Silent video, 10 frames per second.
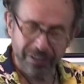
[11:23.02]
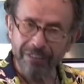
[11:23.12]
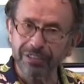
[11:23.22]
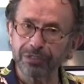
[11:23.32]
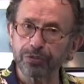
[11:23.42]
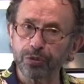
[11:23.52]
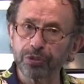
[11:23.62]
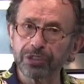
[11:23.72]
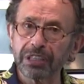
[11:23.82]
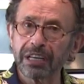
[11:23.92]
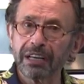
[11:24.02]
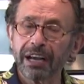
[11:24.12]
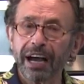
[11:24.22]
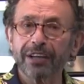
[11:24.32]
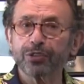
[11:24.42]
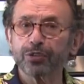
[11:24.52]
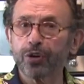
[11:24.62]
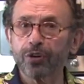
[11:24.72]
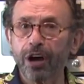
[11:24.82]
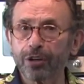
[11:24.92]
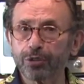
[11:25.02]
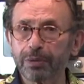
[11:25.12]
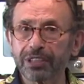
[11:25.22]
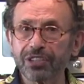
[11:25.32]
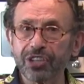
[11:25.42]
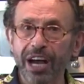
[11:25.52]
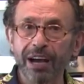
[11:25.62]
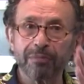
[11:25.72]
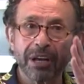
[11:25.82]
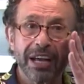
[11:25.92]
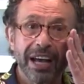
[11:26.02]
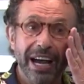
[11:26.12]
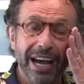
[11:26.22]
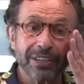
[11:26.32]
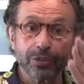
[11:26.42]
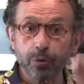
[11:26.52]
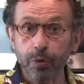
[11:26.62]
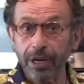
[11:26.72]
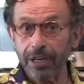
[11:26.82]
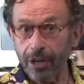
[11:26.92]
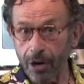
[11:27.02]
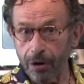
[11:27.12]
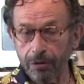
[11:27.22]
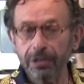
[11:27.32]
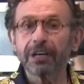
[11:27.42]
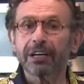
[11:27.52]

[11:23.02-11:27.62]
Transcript: favorite fruit and you don't know how to make the jam and you want to know,